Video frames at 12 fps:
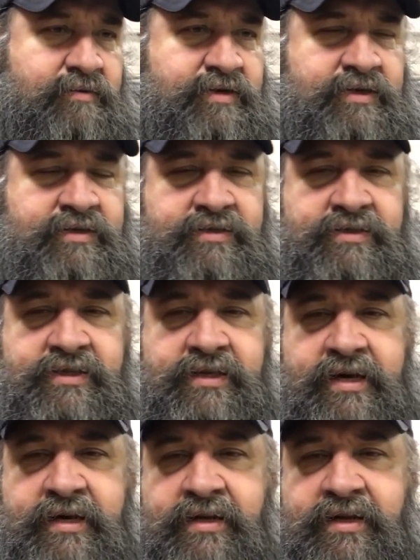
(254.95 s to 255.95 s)
I mean, you can see
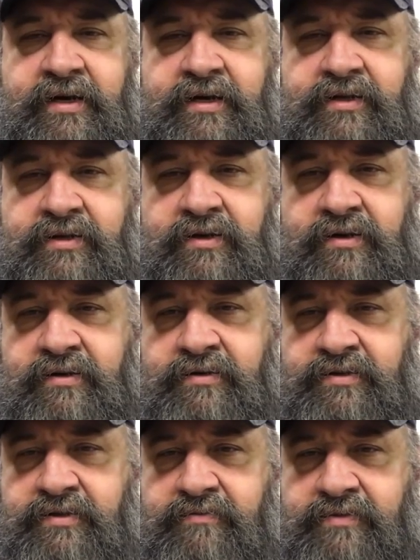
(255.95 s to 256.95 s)
that in a lot of the
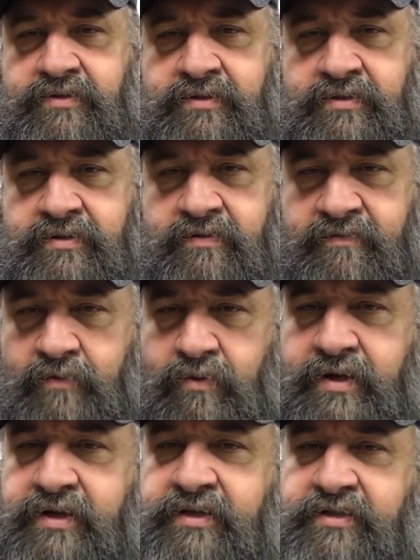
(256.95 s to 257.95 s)
cars that was in the
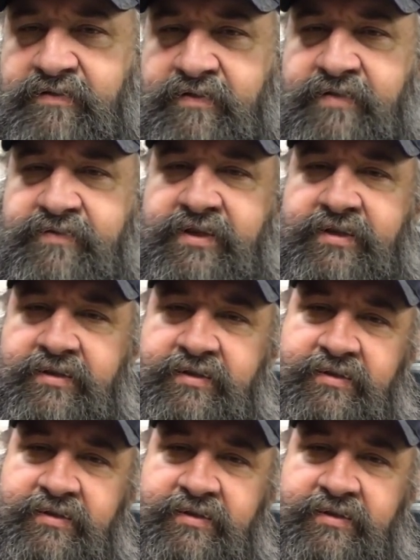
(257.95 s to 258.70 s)
40s, 50s,